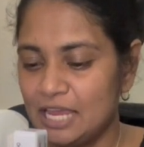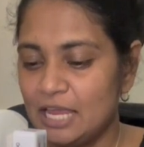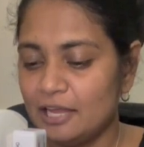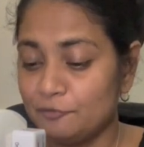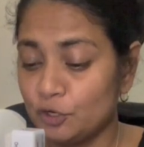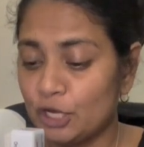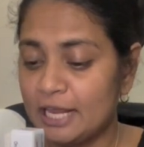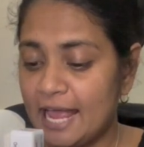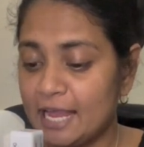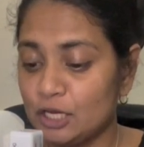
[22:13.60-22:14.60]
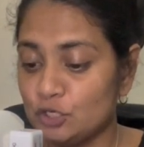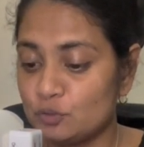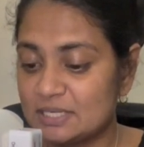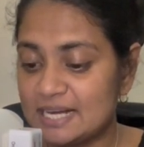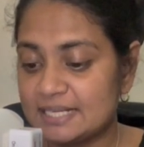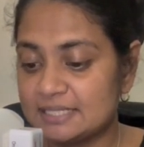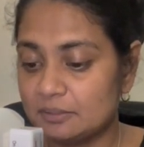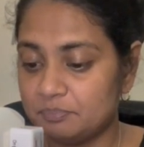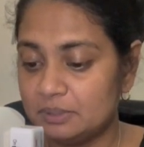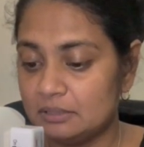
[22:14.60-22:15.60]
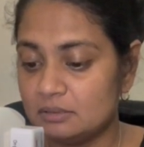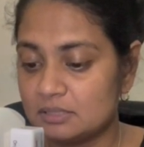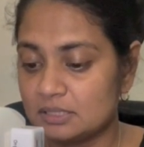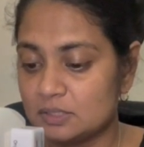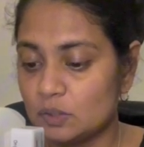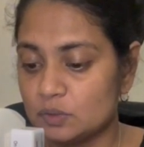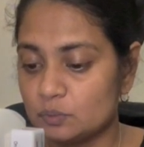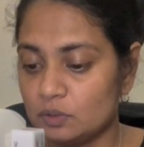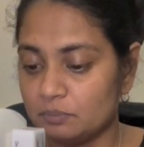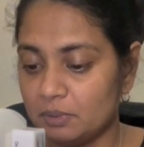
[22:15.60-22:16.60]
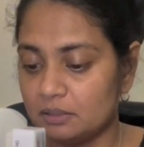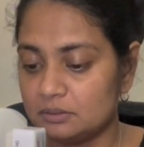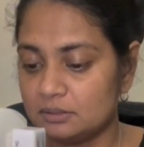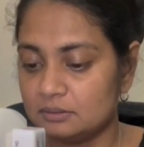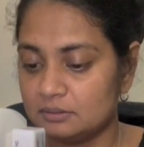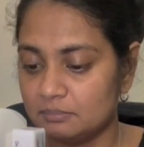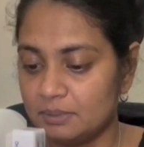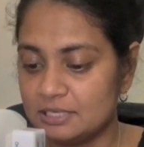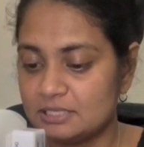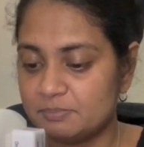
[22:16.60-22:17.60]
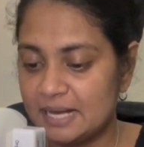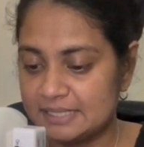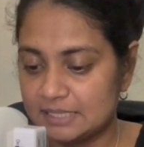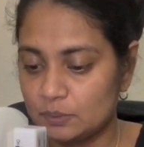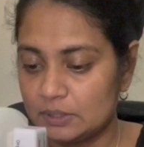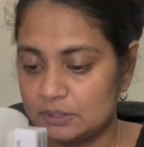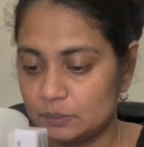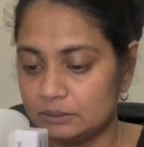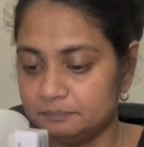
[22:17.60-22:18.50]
If you're gonna iron, use glass tip beads because those won't melt. But these plastic ones will.